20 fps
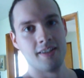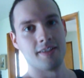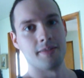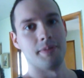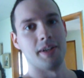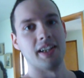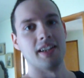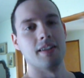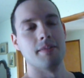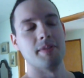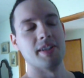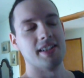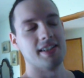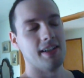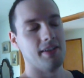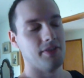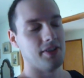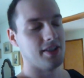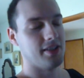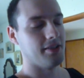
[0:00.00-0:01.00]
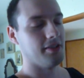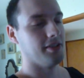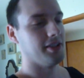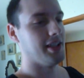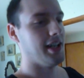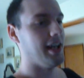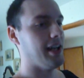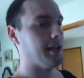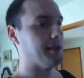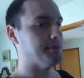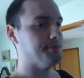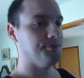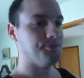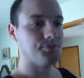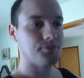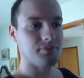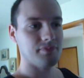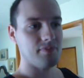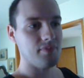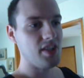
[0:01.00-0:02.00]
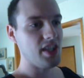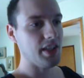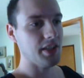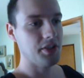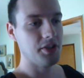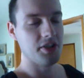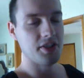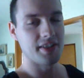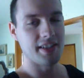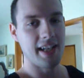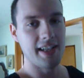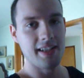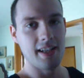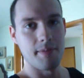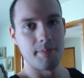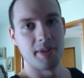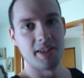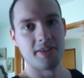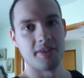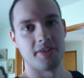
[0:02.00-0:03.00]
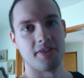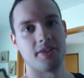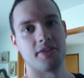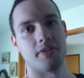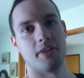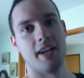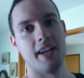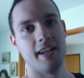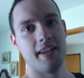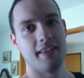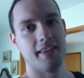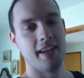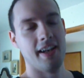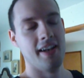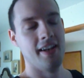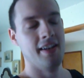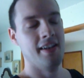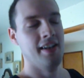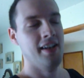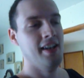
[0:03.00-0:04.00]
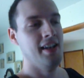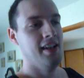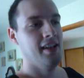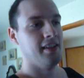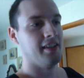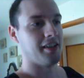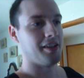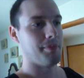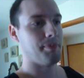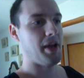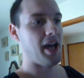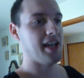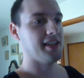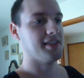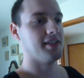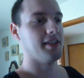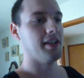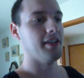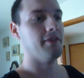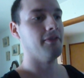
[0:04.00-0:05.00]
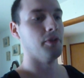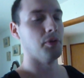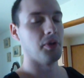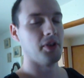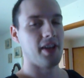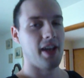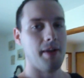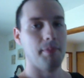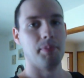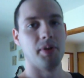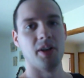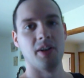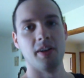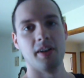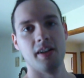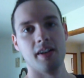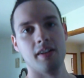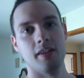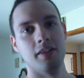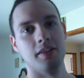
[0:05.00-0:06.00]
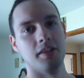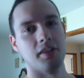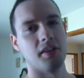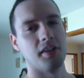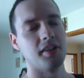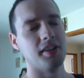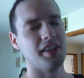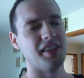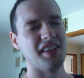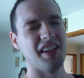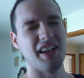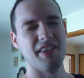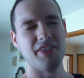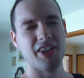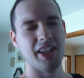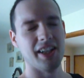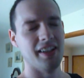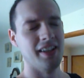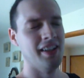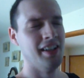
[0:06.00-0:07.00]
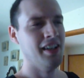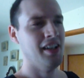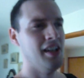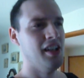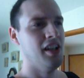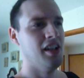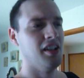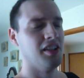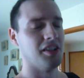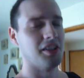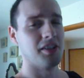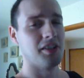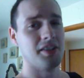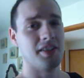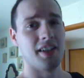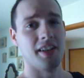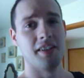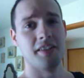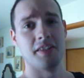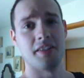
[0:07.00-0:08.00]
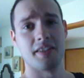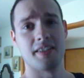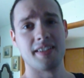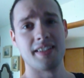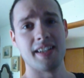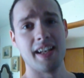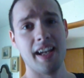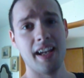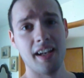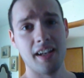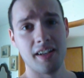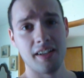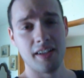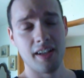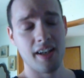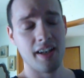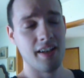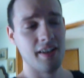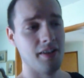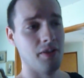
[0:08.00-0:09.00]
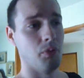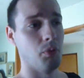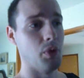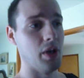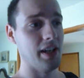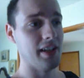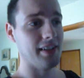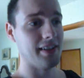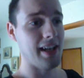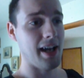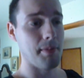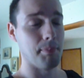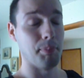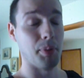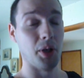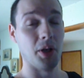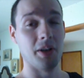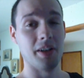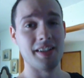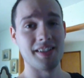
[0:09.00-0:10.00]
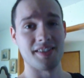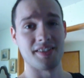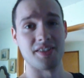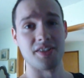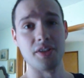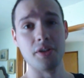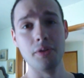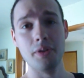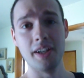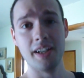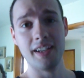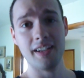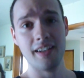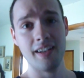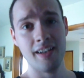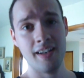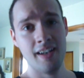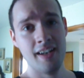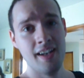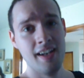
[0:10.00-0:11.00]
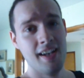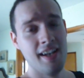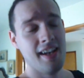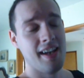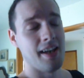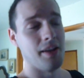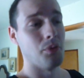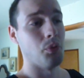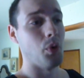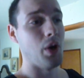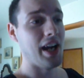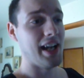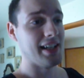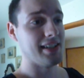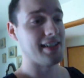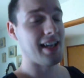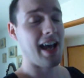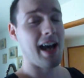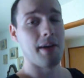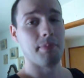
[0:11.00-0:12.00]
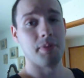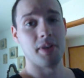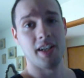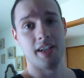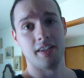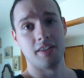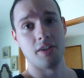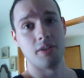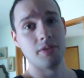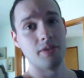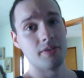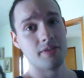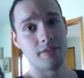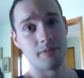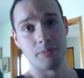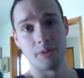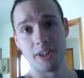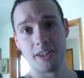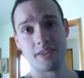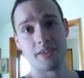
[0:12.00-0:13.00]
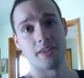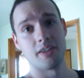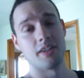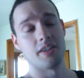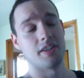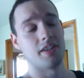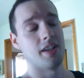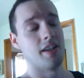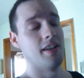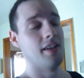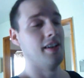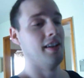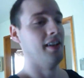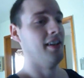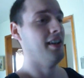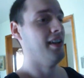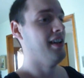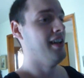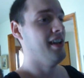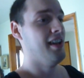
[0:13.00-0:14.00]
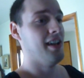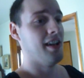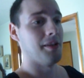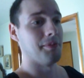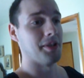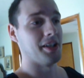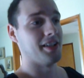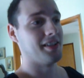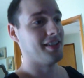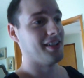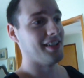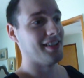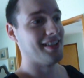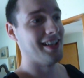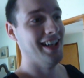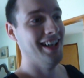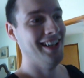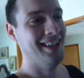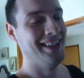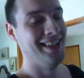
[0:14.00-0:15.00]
to my limits every single time. You just gain that mental strength, the capacity for that burn. Learn to love it. Learn to understand what that burn is doing and why it's happening. Go do some research. I mean, it's just